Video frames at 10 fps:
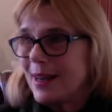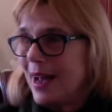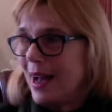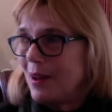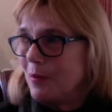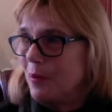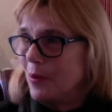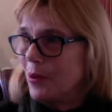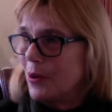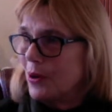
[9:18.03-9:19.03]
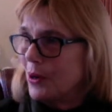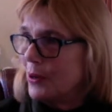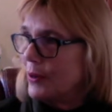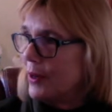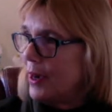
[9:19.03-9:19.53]
add
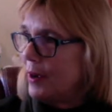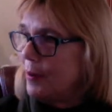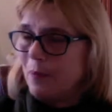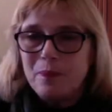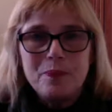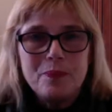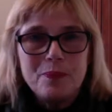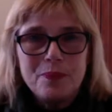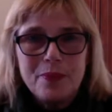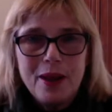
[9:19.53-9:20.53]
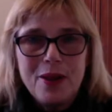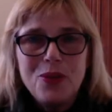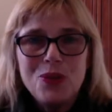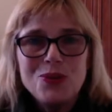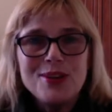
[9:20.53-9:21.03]
more
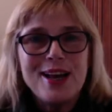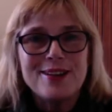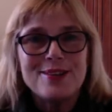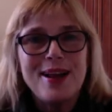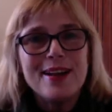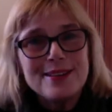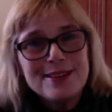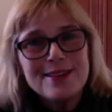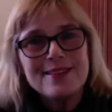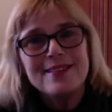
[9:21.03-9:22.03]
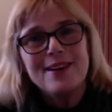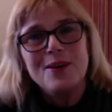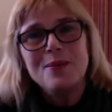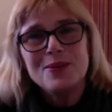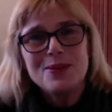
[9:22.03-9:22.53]
enthusiasm. Adds
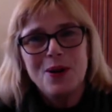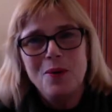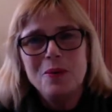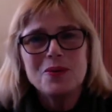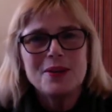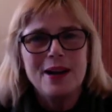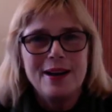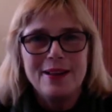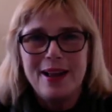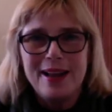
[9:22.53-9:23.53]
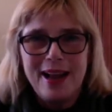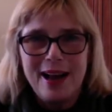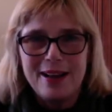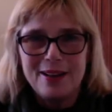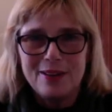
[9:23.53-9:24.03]
almost kind of like
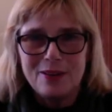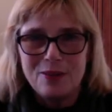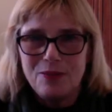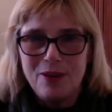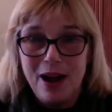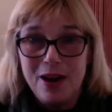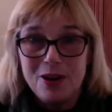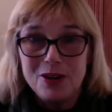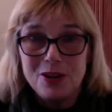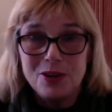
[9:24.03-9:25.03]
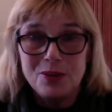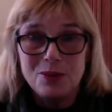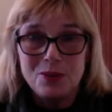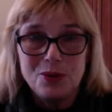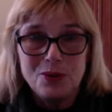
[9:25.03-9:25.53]
add a little fire to
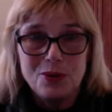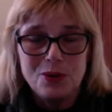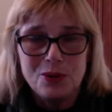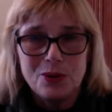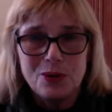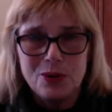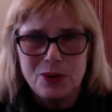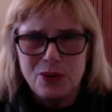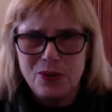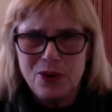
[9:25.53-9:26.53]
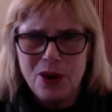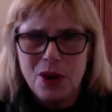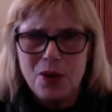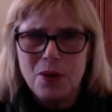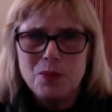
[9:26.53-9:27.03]
your earth. You
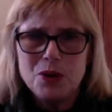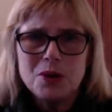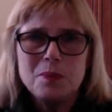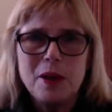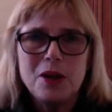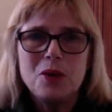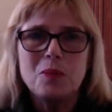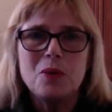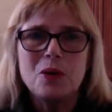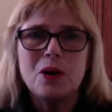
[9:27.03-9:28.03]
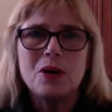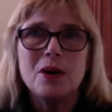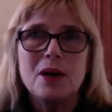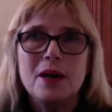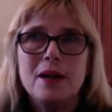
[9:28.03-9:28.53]
know, it would just make you more,
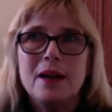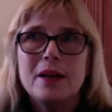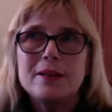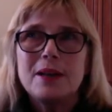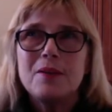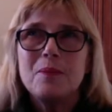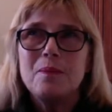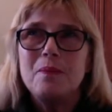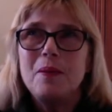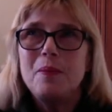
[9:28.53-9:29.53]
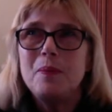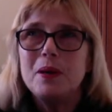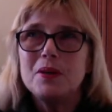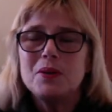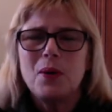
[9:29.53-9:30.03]
instead of maybe
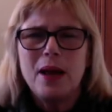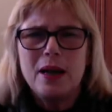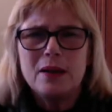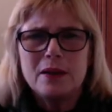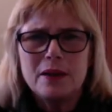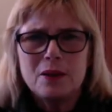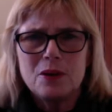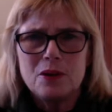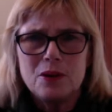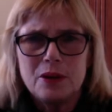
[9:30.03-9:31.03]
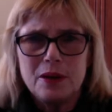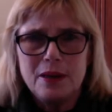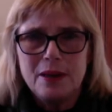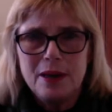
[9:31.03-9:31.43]
being so analytical and